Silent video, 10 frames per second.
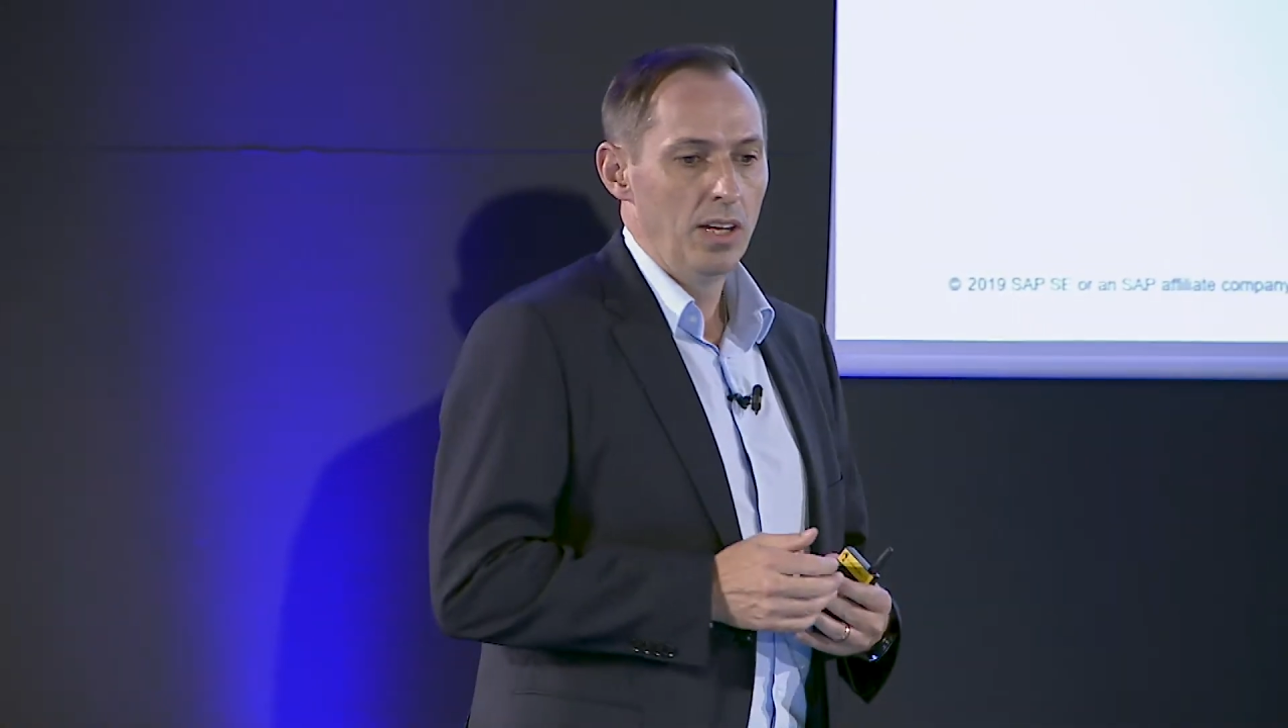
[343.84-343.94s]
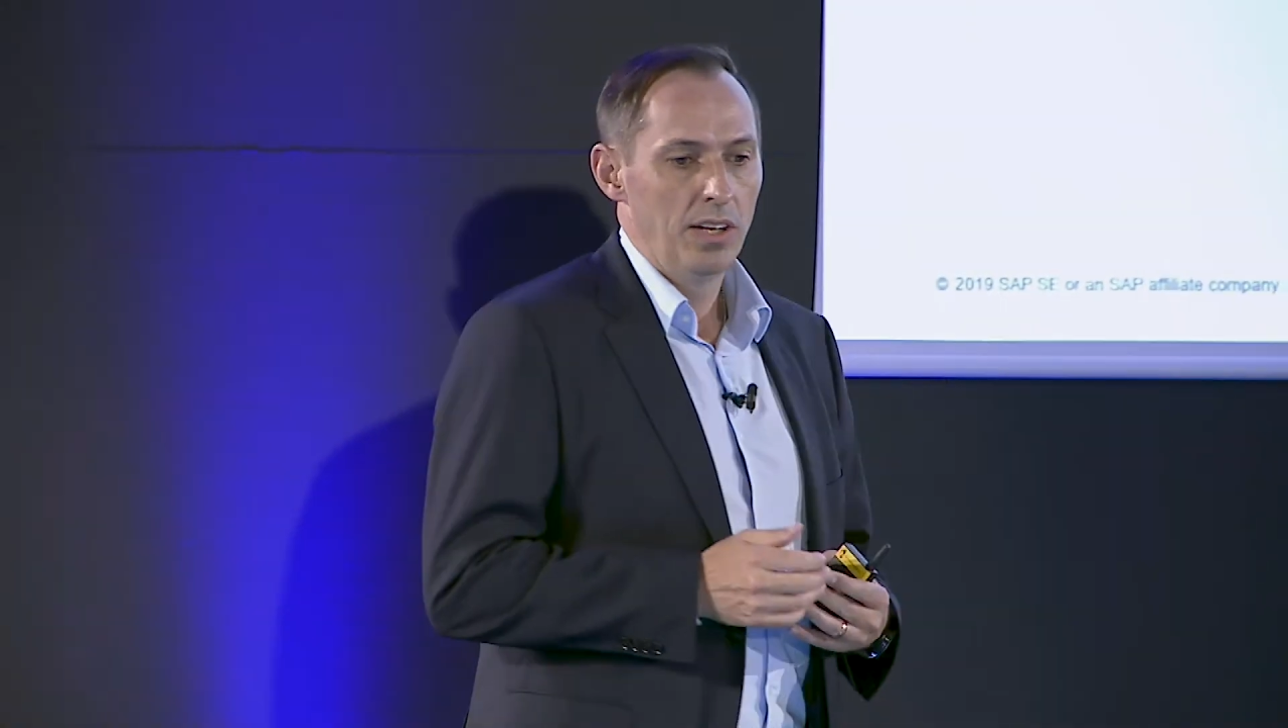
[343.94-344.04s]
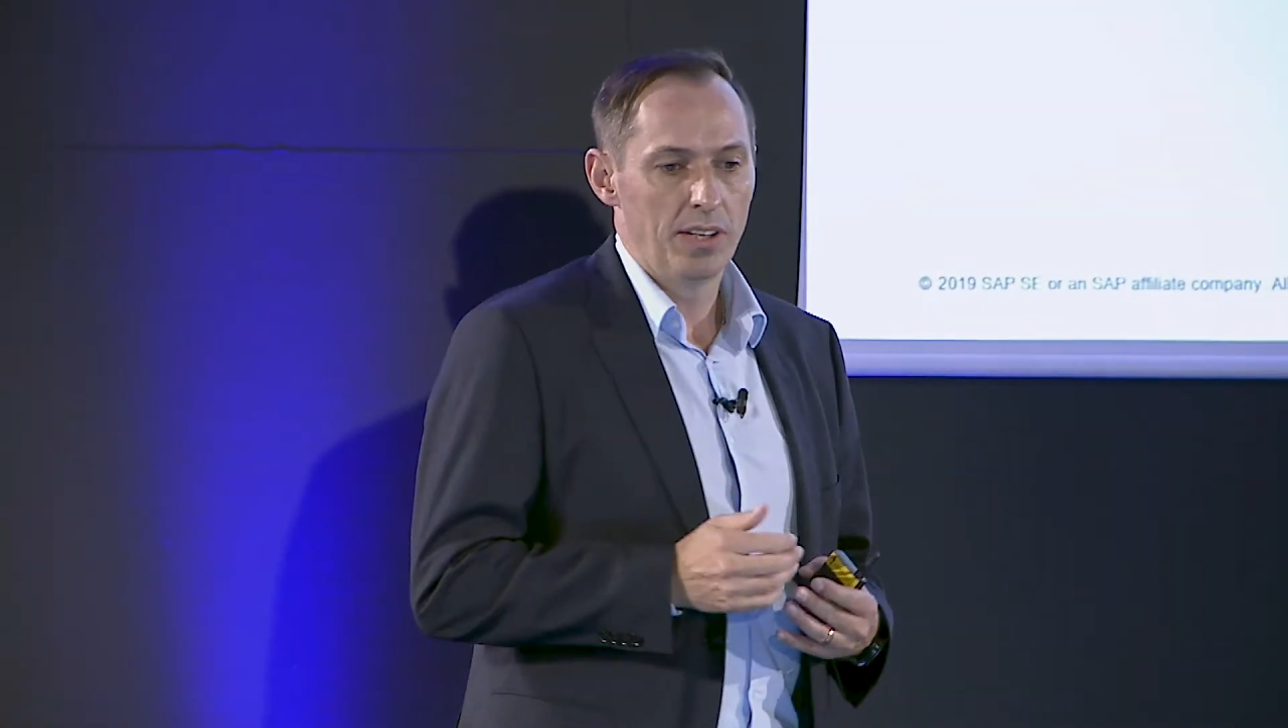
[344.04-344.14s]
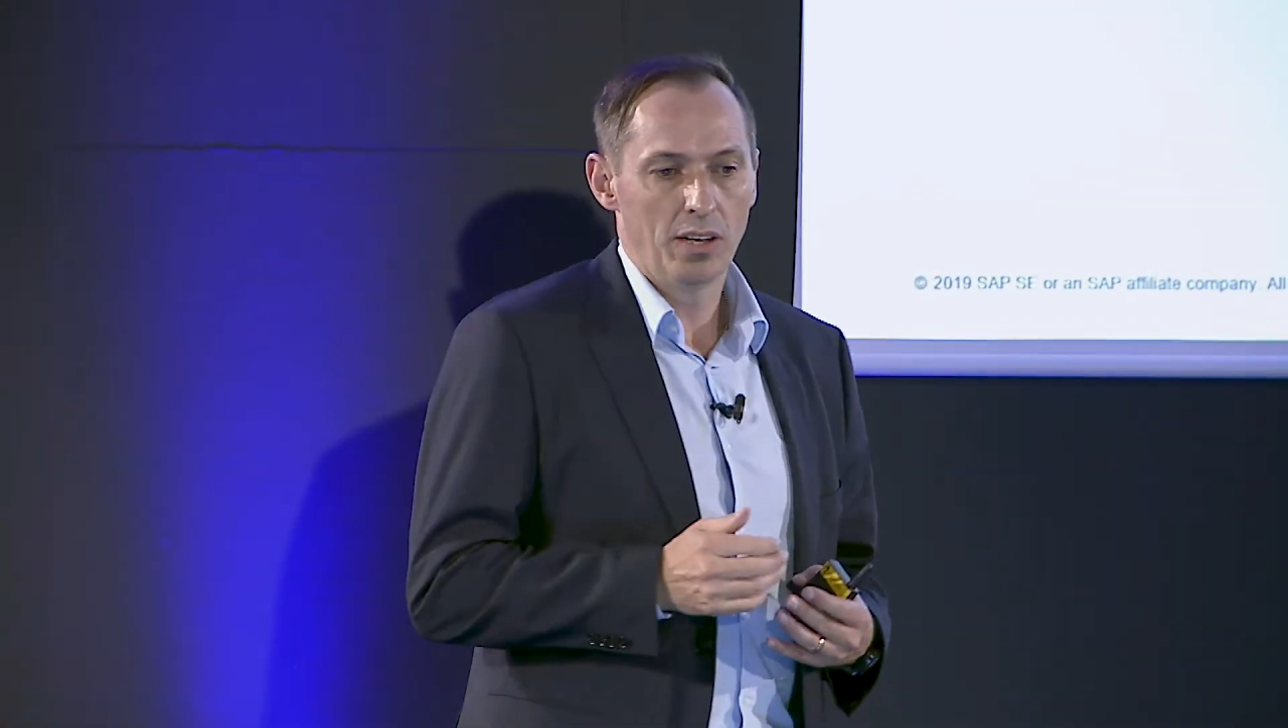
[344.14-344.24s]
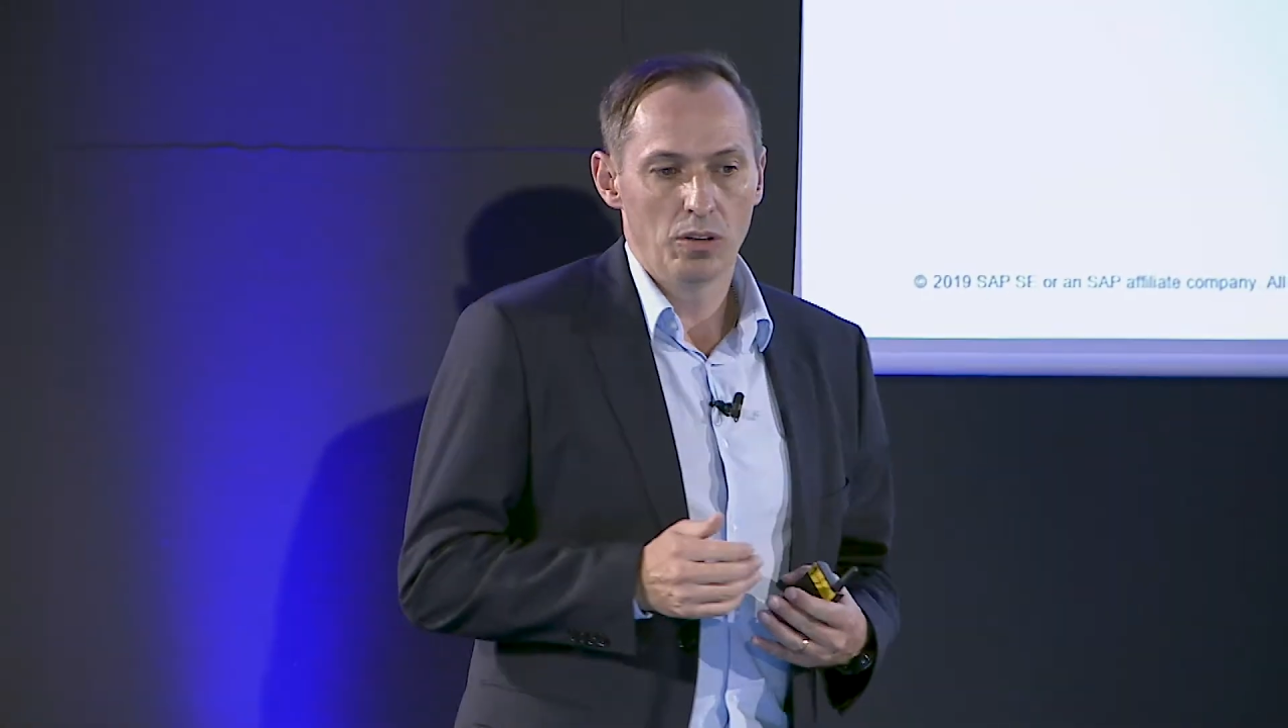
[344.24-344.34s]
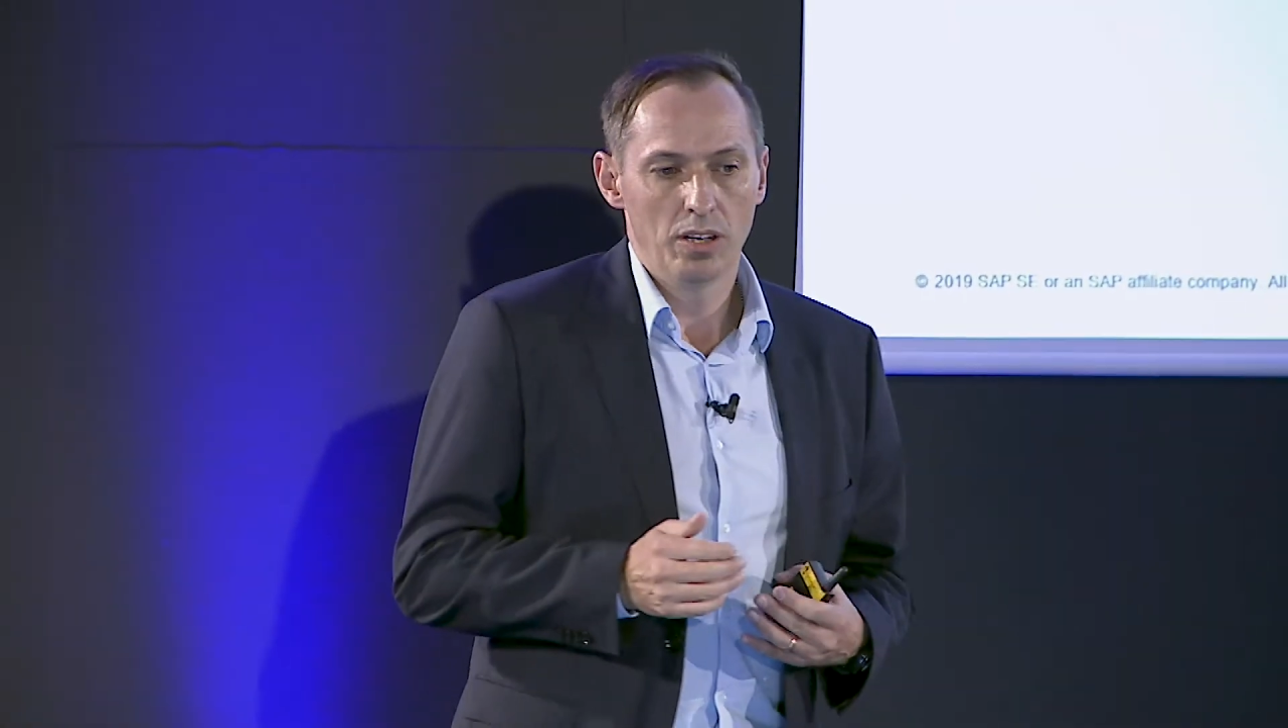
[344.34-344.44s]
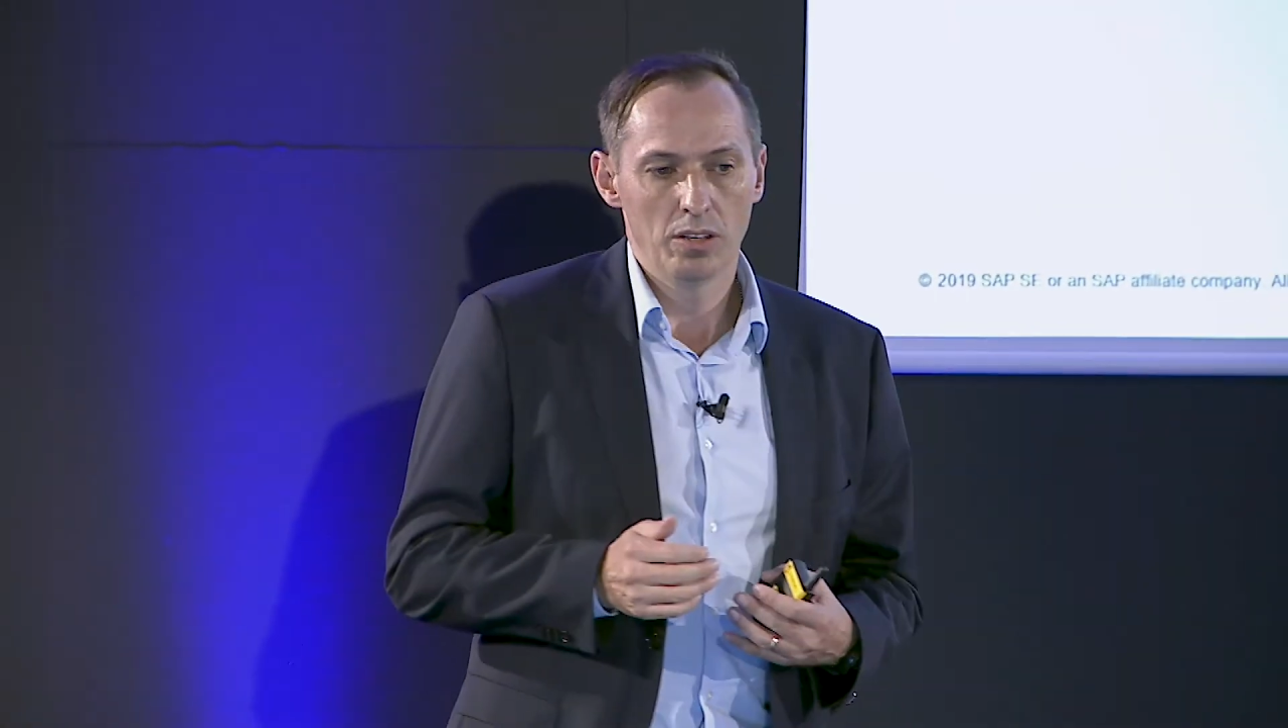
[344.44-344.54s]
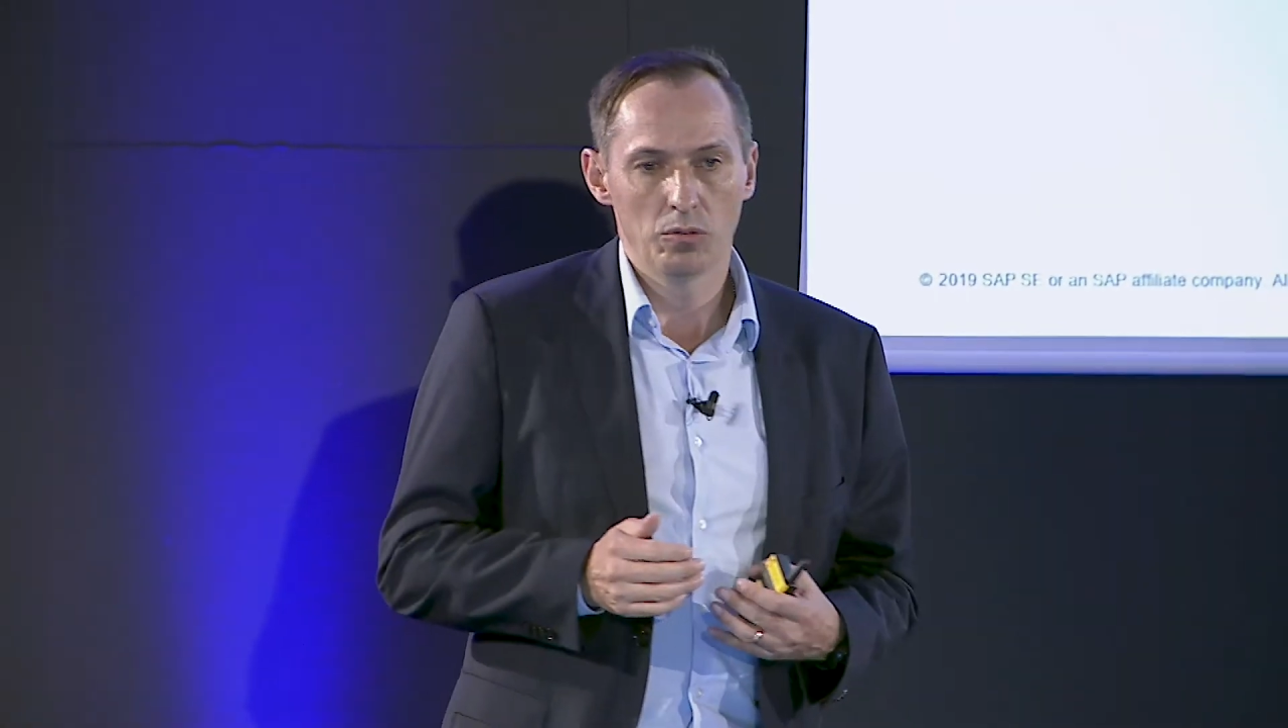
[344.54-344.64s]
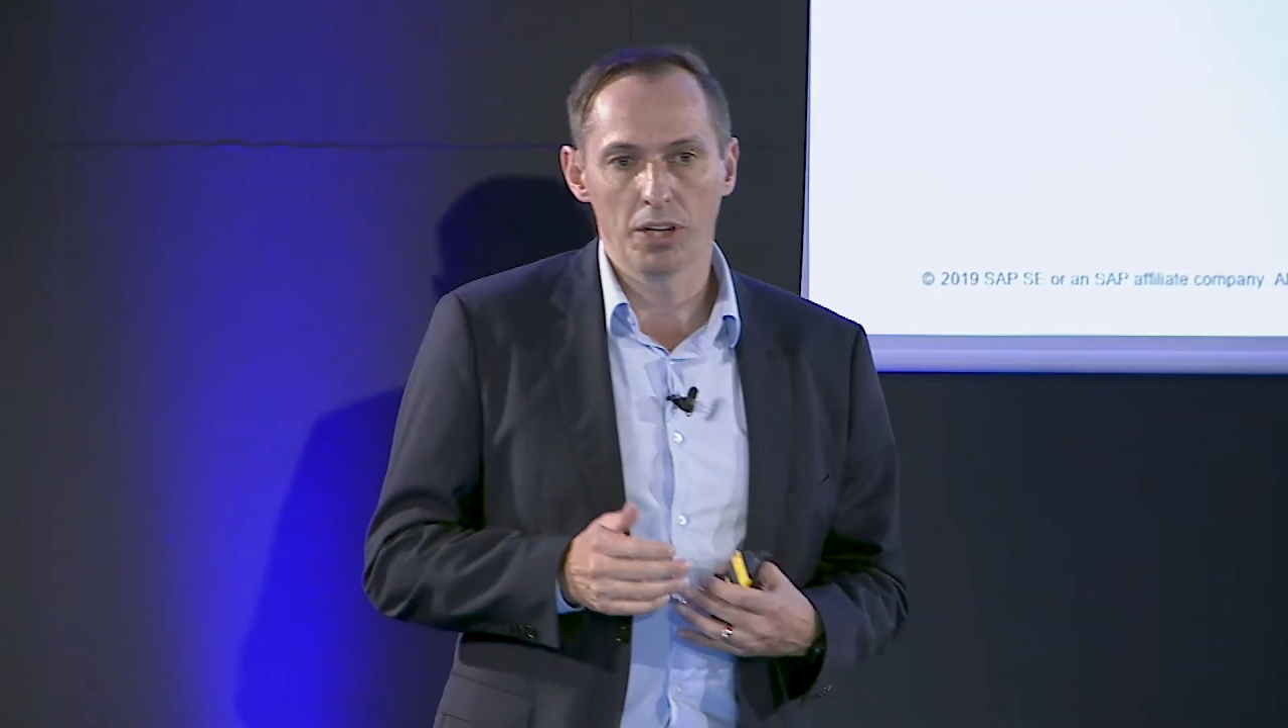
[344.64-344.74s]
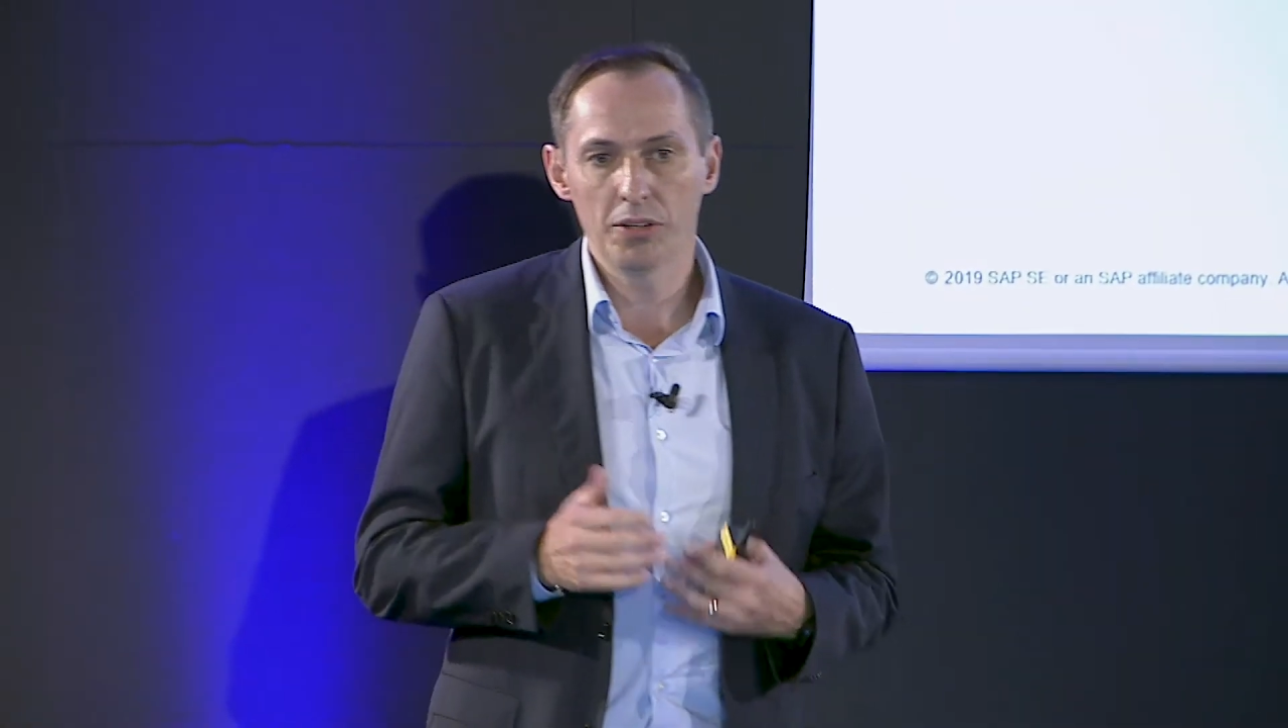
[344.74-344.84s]
Now,
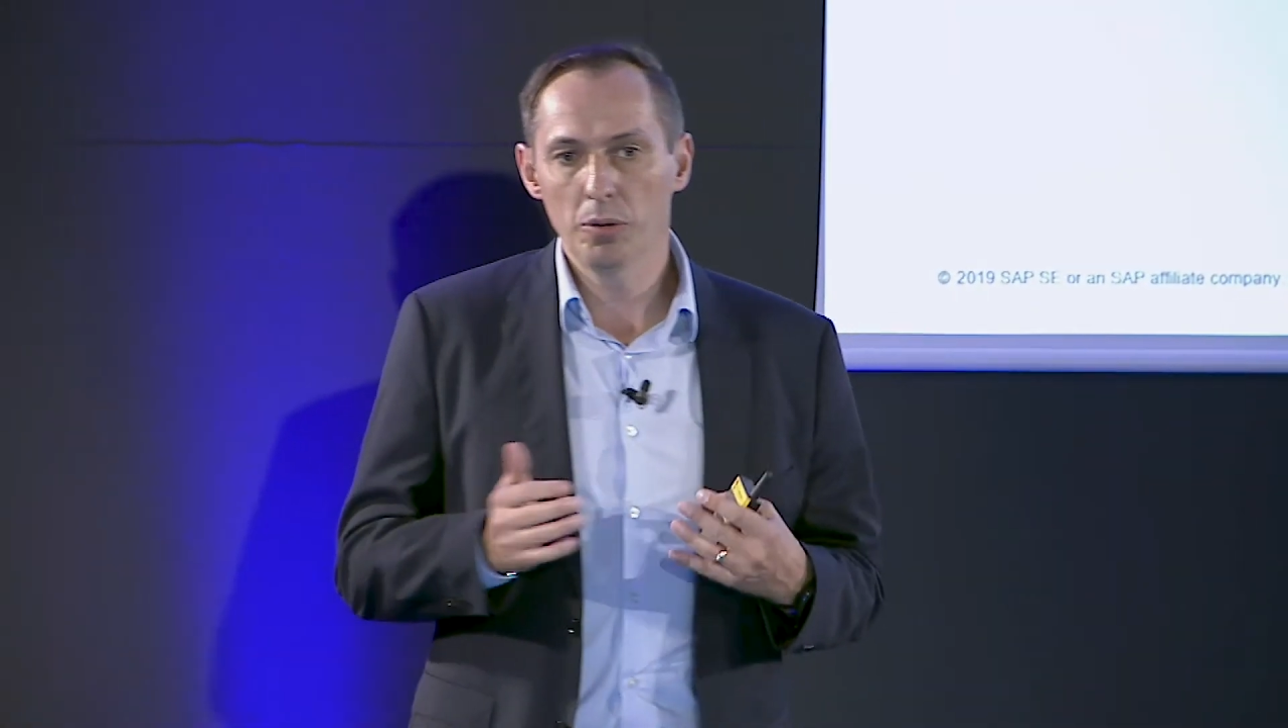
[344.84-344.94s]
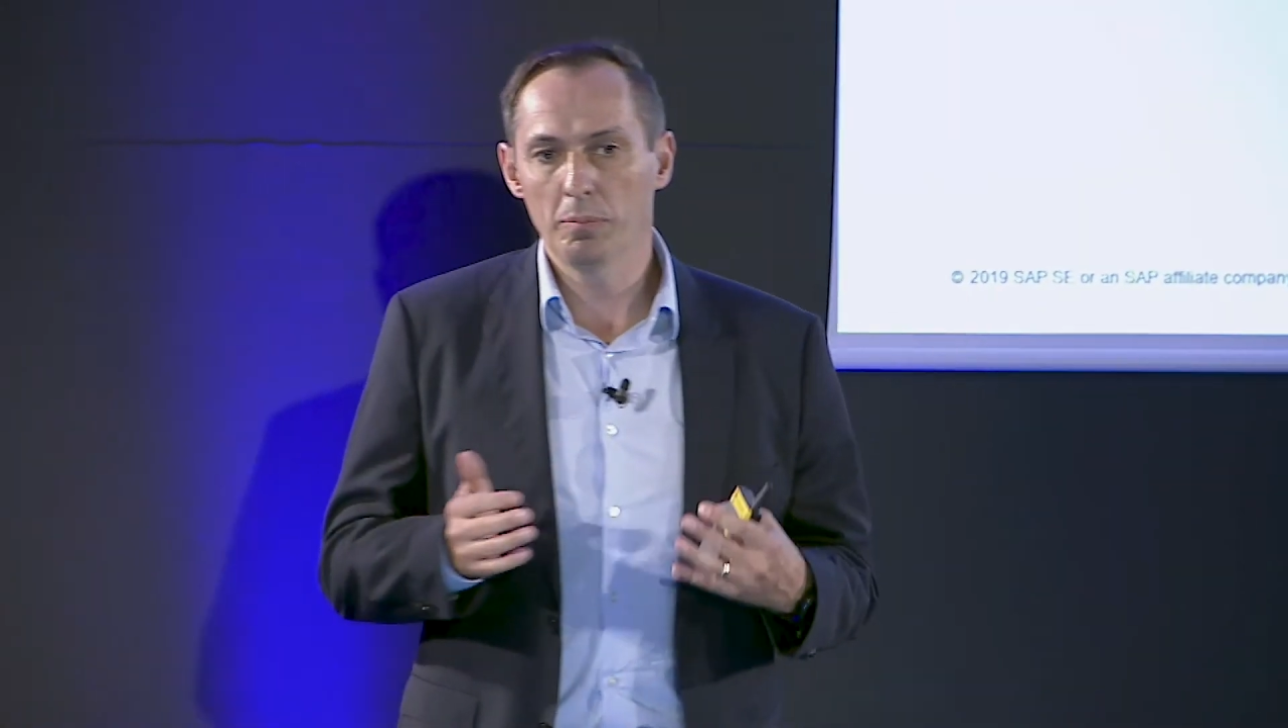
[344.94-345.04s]
when you